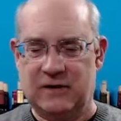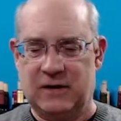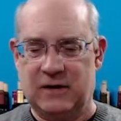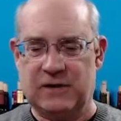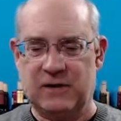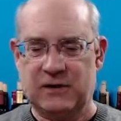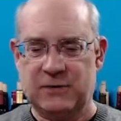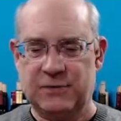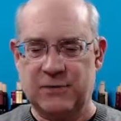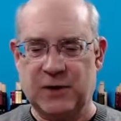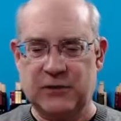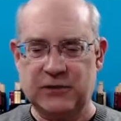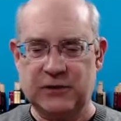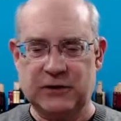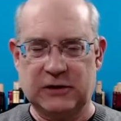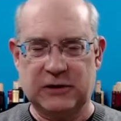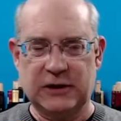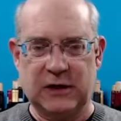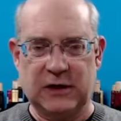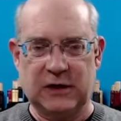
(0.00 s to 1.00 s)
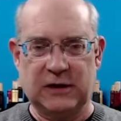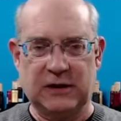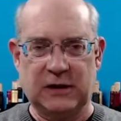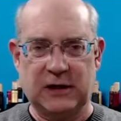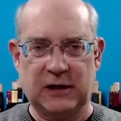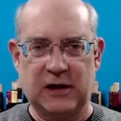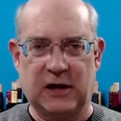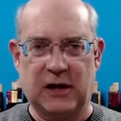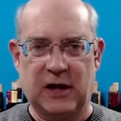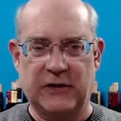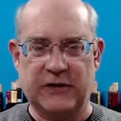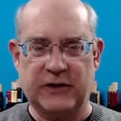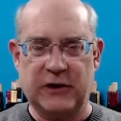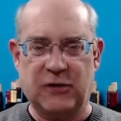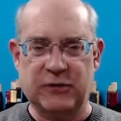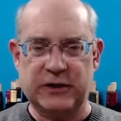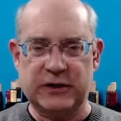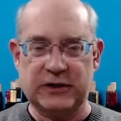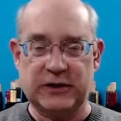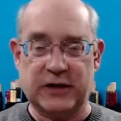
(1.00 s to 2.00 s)
smells a little on the
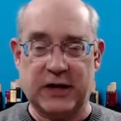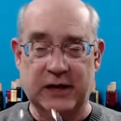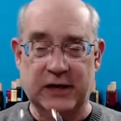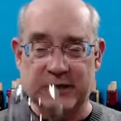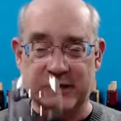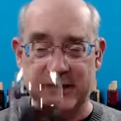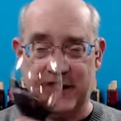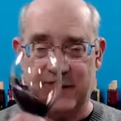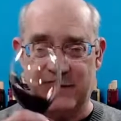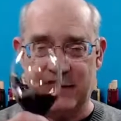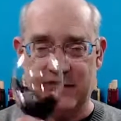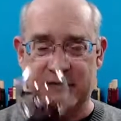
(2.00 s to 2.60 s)
oaky side. Let's give it a